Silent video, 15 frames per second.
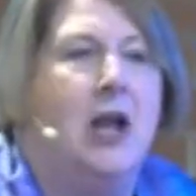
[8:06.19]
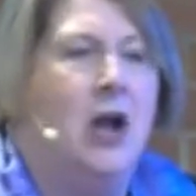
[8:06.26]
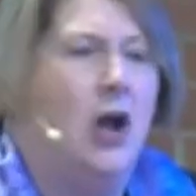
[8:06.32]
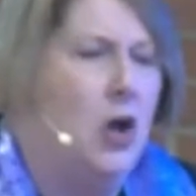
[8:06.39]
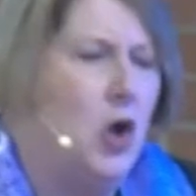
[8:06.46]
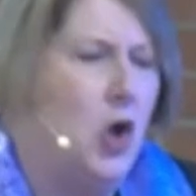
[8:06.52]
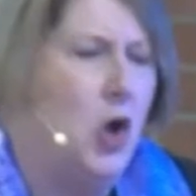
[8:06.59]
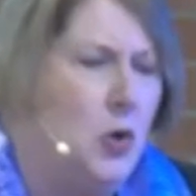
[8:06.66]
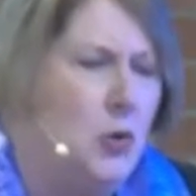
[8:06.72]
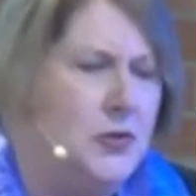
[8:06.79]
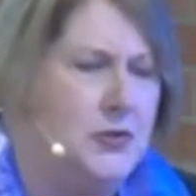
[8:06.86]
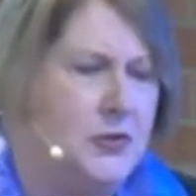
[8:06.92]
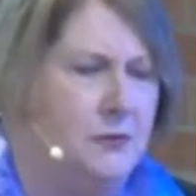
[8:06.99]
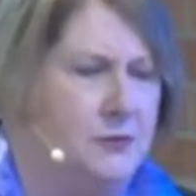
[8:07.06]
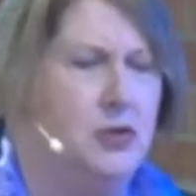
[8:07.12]
a
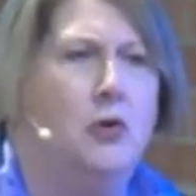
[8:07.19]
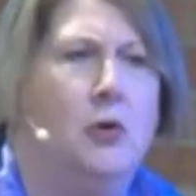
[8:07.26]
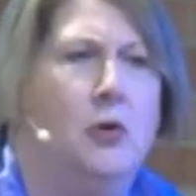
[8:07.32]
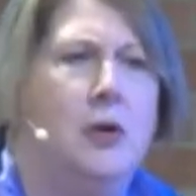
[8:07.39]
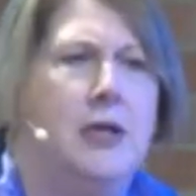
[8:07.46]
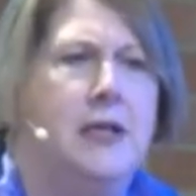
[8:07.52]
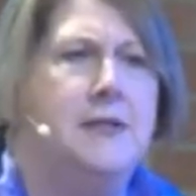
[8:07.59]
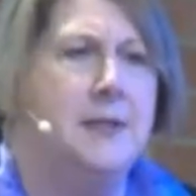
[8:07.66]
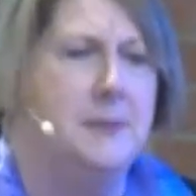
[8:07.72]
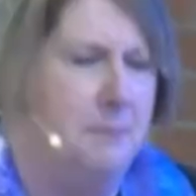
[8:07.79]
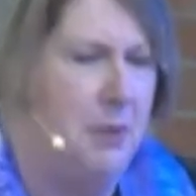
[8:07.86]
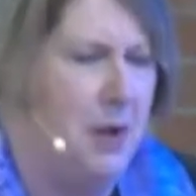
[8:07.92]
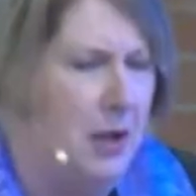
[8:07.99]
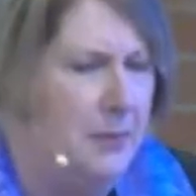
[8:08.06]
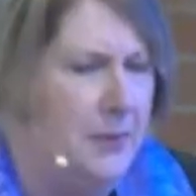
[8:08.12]
host of toys and
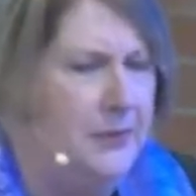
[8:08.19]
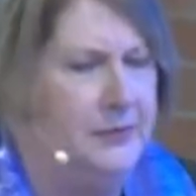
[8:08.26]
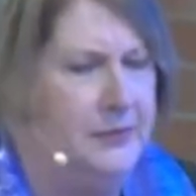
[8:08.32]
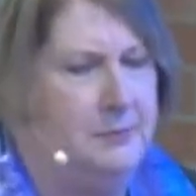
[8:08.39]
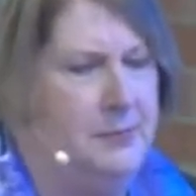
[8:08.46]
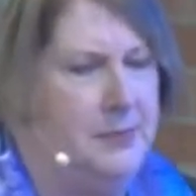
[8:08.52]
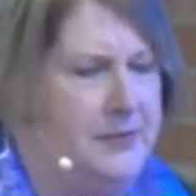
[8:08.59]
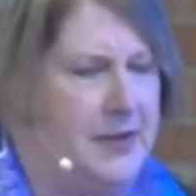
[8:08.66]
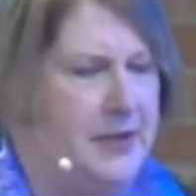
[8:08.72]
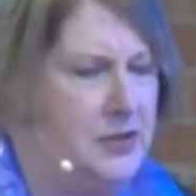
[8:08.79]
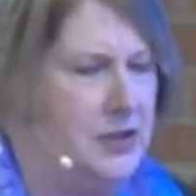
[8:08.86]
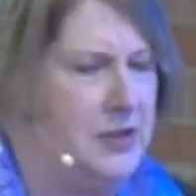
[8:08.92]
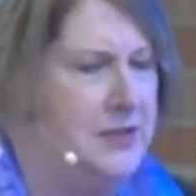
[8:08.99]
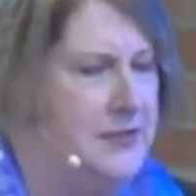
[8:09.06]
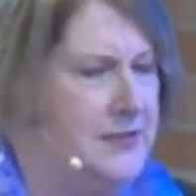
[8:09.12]
baubles and
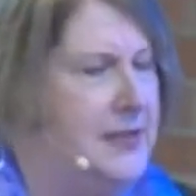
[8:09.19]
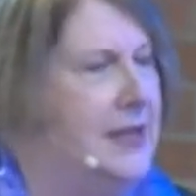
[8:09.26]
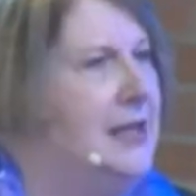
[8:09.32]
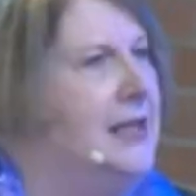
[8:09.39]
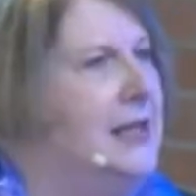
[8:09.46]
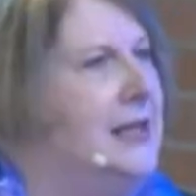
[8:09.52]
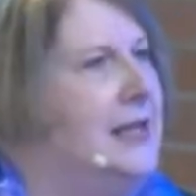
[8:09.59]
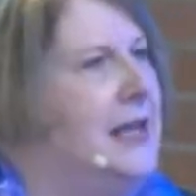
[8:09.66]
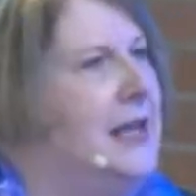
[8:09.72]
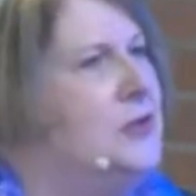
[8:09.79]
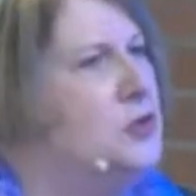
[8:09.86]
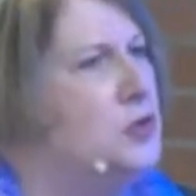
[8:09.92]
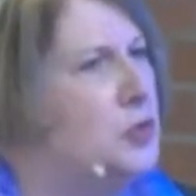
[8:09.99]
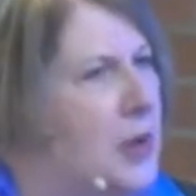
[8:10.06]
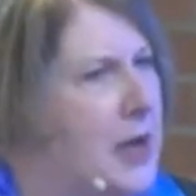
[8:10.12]
possessions and
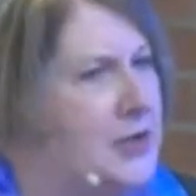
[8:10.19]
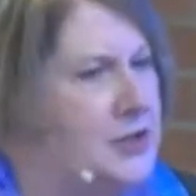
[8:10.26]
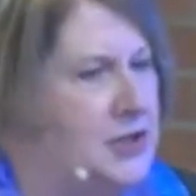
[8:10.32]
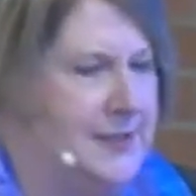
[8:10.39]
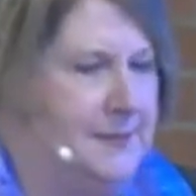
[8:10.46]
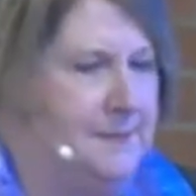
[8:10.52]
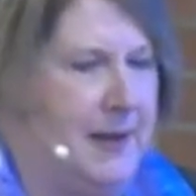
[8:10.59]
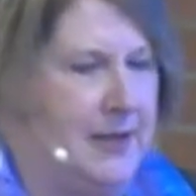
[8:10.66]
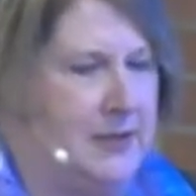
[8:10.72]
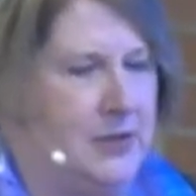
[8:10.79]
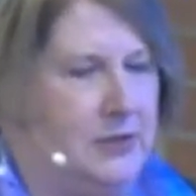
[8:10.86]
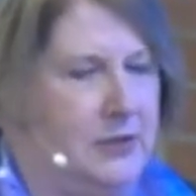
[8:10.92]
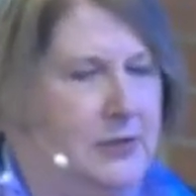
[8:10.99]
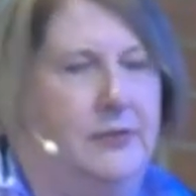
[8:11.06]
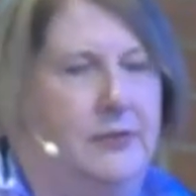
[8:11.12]
tragic
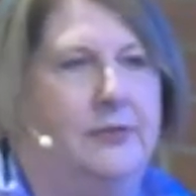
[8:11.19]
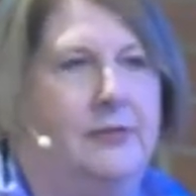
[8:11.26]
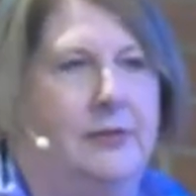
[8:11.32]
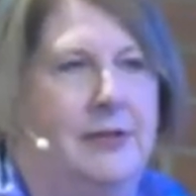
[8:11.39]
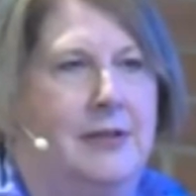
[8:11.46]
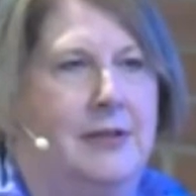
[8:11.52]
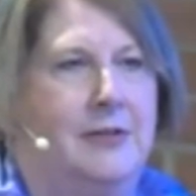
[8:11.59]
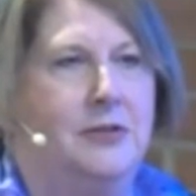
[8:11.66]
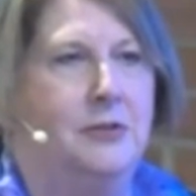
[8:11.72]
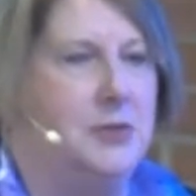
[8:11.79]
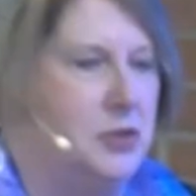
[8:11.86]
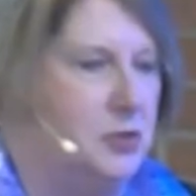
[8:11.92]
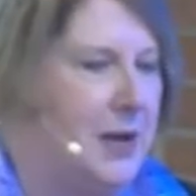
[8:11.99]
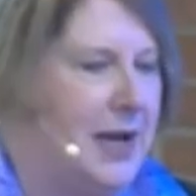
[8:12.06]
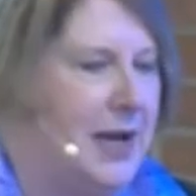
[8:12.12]
spectacles to
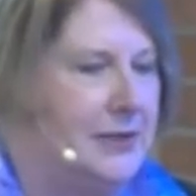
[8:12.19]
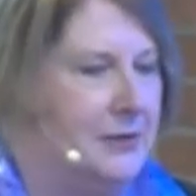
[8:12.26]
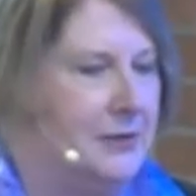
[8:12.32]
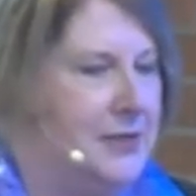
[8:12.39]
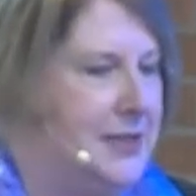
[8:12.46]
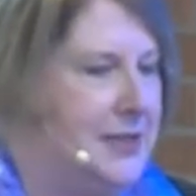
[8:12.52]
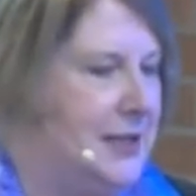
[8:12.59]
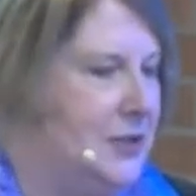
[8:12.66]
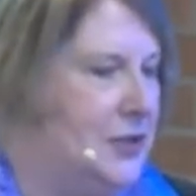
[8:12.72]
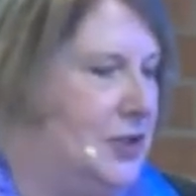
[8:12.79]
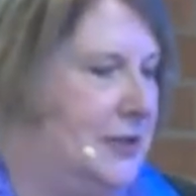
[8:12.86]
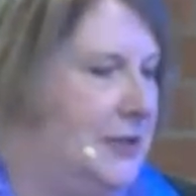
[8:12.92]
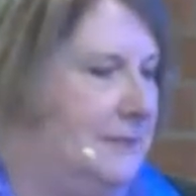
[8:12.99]
attract our attention.